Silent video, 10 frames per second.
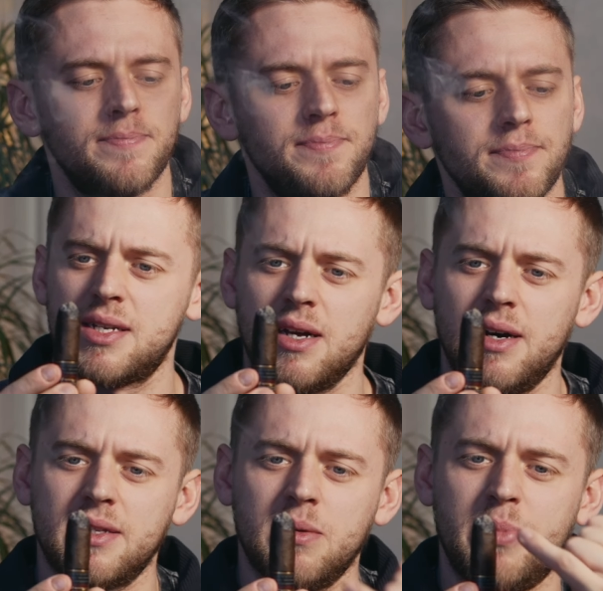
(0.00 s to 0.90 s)
It's
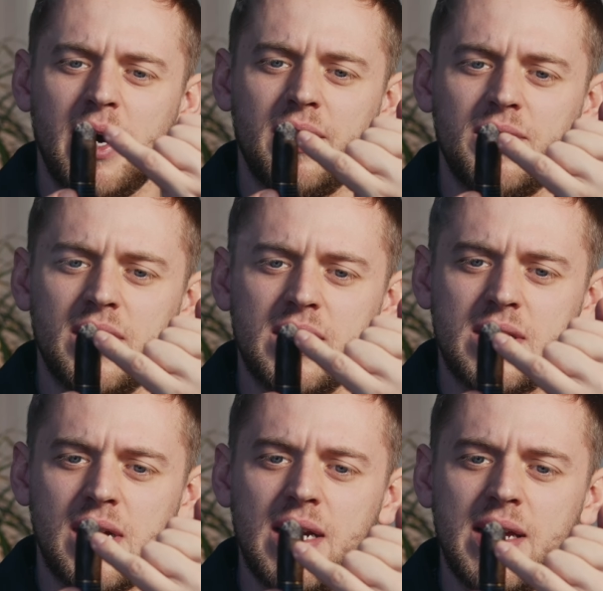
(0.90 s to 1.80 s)
starting to burn
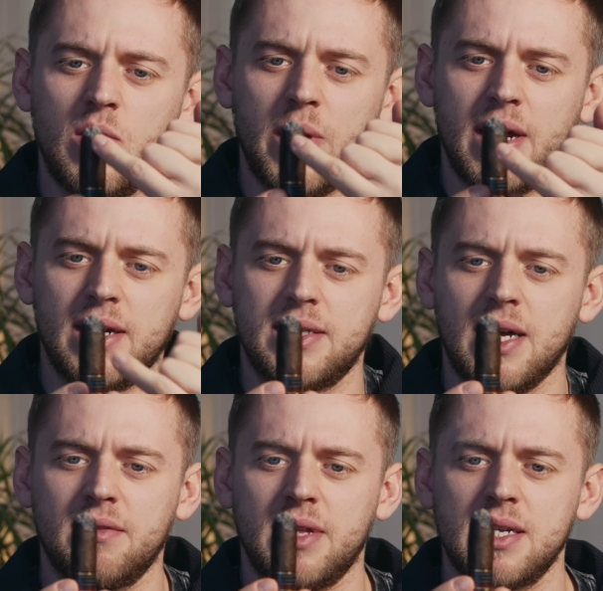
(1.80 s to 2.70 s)
slightly quicker
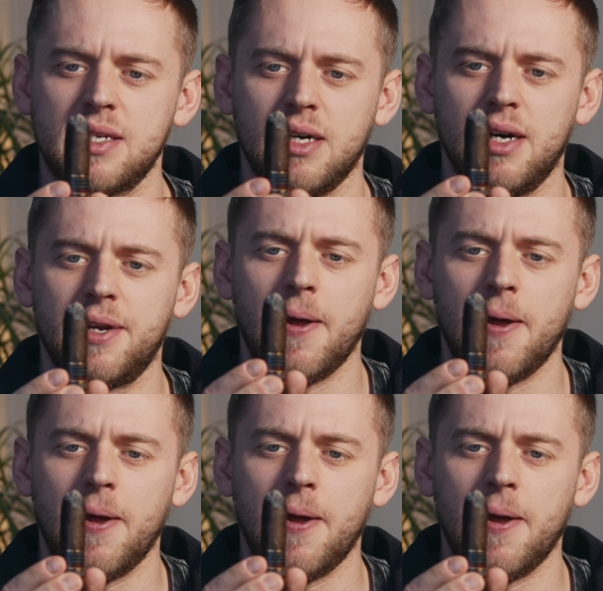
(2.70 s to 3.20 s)
down that side.